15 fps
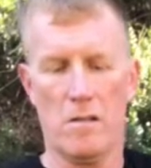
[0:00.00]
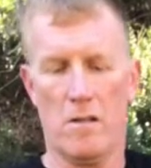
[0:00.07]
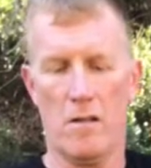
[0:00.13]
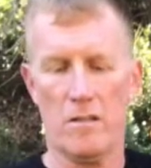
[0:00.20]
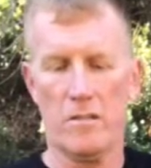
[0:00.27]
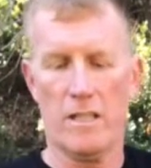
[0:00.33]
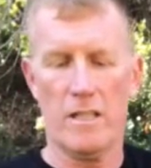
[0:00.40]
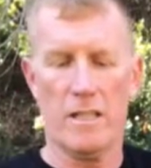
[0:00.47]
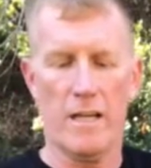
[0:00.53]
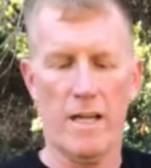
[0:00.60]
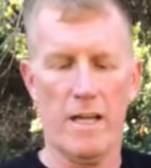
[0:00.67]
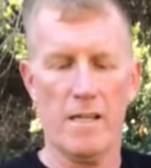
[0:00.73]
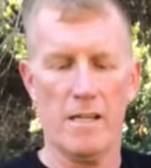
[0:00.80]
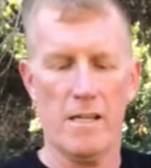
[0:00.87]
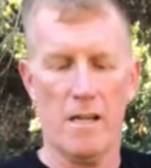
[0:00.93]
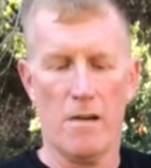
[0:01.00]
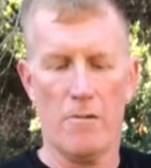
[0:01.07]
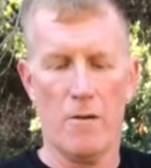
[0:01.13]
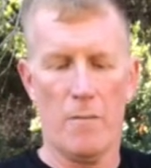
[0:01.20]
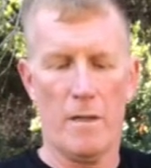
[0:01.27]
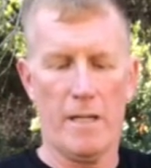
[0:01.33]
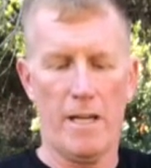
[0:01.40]
Lark's head knot.
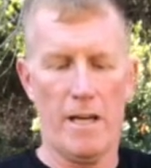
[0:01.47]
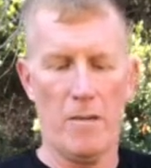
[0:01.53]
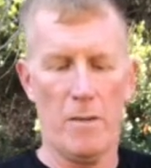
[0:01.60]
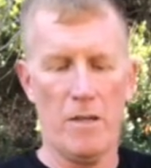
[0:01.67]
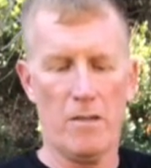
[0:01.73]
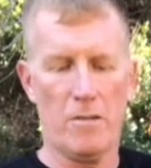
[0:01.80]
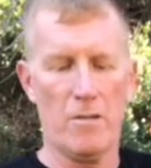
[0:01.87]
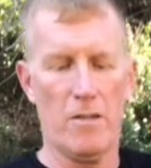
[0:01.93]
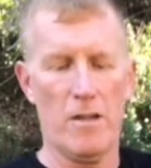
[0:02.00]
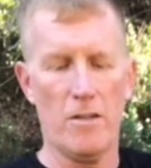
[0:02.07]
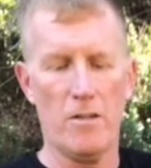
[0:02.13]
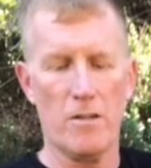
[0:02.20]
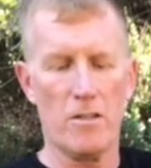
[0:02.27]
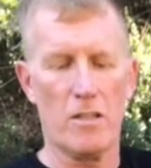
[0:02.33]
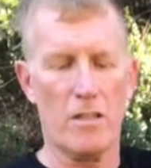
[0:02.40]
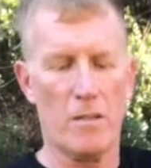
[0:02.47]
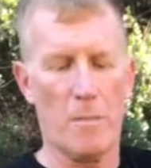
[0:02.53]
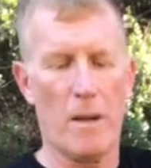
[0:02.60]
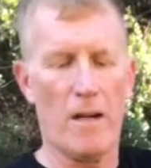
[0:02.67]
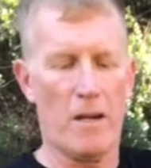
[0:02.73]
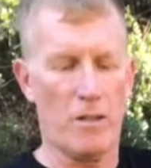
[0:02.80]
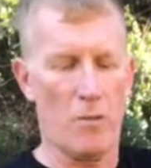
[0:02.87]
Run my carabiner through there. Usually,
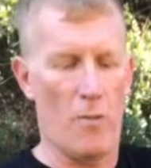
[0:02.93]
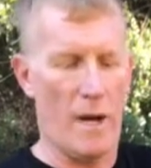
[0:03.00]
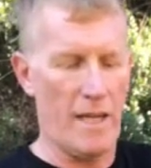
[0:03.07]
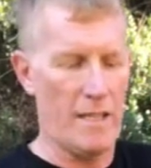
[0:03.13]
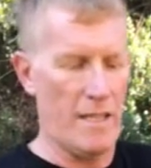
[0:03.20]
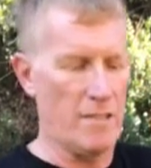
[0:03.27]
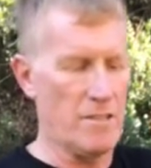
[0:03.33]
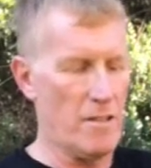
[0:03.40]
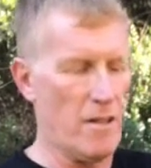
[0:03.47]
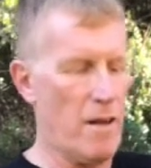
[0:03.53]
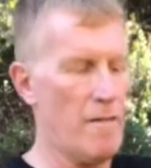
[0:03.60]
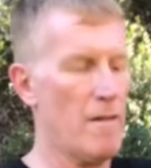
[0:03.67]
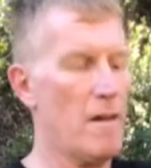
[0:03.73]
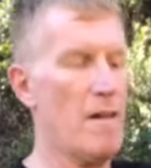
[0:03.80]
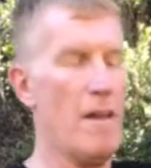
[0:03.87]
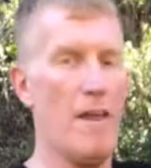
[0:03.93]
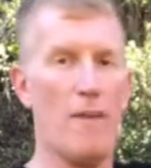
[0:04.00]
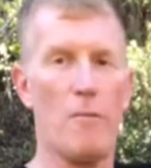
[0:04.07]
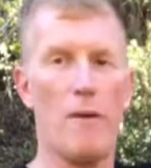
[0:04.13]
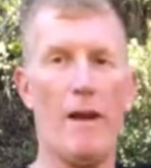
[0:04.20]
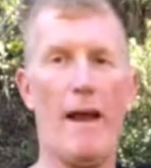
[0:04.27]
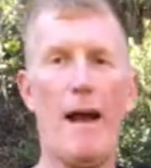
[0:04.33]
depending on the weight, that's enough.
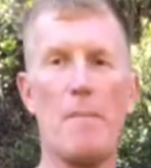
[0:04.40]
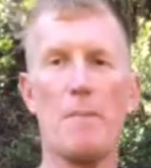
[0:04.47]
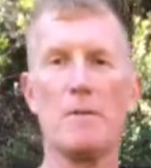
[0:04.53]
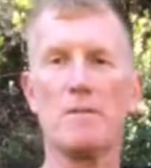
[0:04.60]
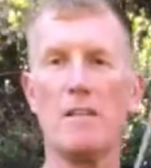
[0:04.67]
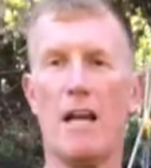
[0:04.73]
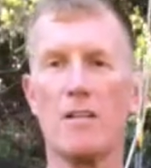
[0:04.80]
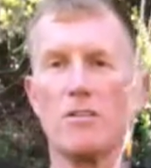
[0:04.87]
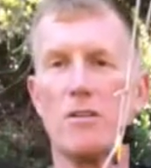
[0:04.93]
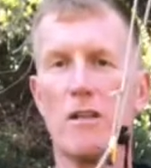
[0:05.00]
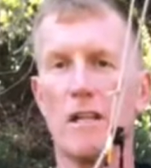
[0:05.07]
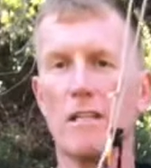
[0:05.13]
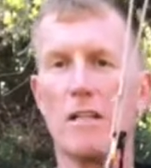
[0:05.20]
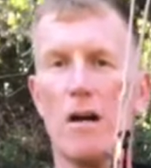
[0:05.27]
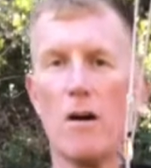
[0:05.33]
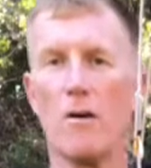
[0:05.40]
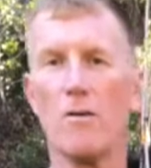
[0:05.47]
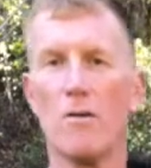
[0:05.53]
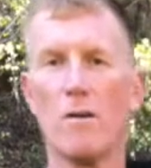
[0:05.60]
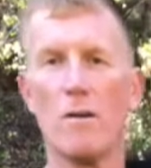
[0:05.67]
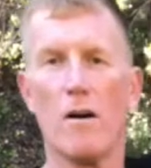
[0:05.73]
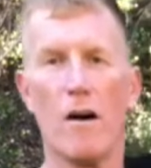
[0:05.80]
Then what happens as you let
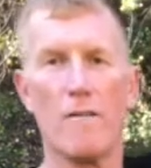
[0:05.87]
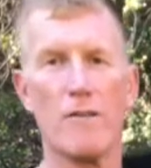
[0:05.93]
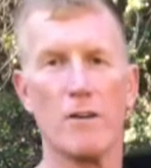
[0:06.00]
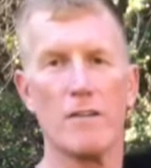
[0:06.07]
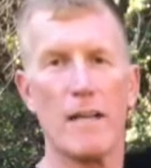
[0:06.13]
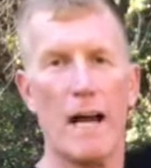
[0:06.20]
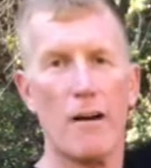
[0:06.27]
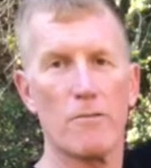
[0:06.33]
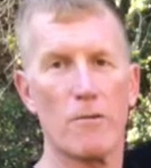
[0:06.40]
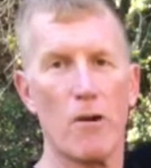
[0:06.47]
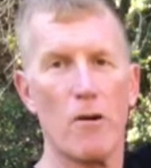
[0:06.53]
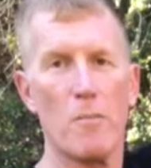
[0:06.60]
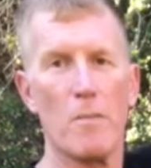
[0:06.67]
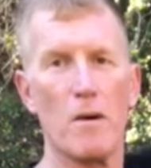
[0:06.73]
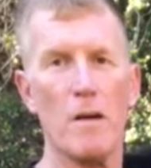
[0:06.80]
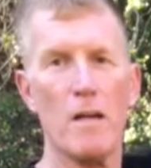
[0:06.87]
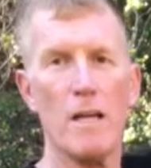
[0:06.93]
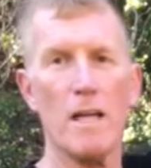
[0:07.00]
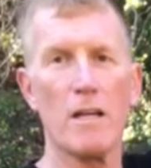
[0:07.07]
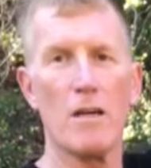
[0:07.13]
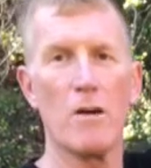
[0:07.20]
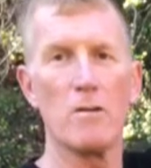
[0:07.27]
go of your down rope,
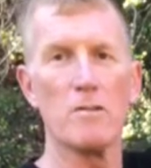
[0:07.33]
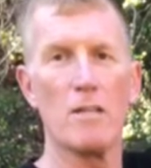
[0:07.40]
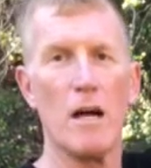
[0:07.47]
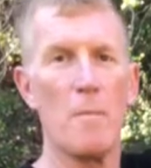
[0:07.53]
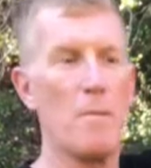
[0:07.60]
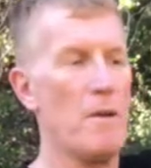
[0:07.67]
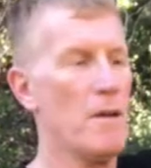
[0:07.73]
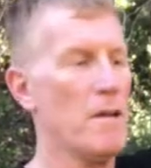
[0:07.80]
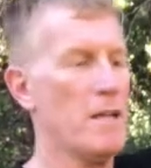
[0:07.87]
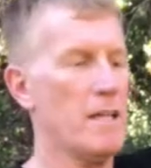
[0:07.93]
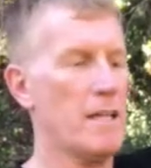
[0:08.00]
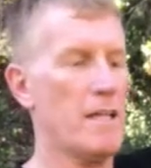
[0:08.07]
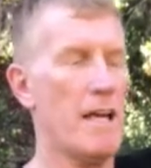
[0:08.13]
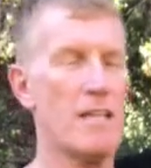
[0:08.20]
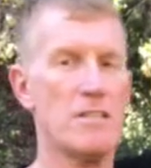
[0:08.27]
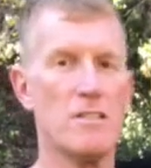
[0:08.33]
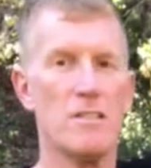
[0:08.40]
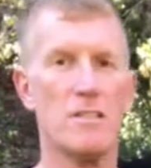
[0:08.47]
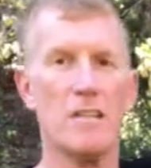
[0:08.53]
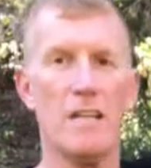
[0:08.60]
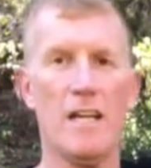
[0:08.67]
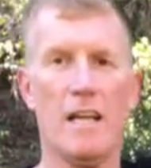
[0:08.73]
it goes up, it
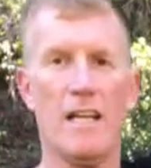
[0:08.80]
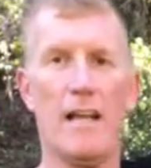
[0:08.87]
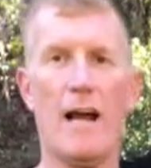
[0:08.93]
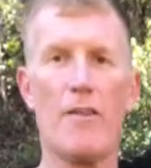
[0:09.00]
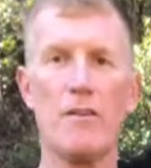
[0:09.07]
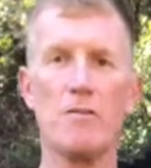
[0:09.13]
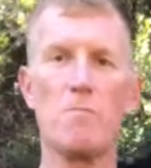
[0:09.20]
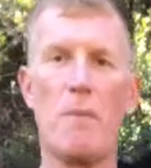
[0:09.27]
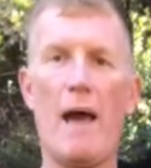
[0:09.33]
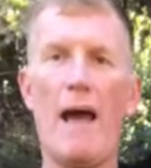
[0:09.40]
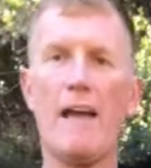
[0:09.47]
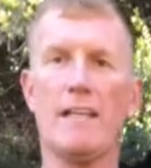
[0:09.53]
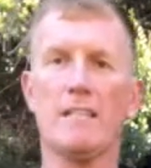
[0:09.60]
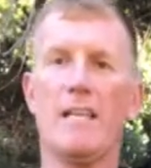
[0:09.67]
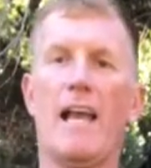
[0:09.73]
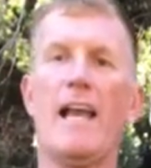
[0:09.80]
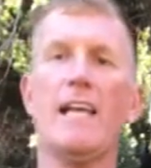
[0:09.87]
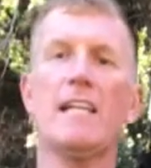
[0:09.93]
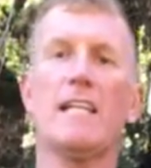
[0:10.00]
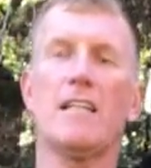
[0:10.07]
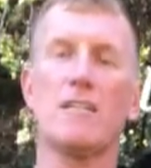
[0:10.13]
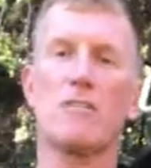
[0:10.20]
catches, and now this bag is
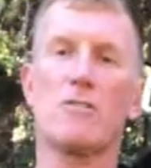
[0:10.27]
hanging in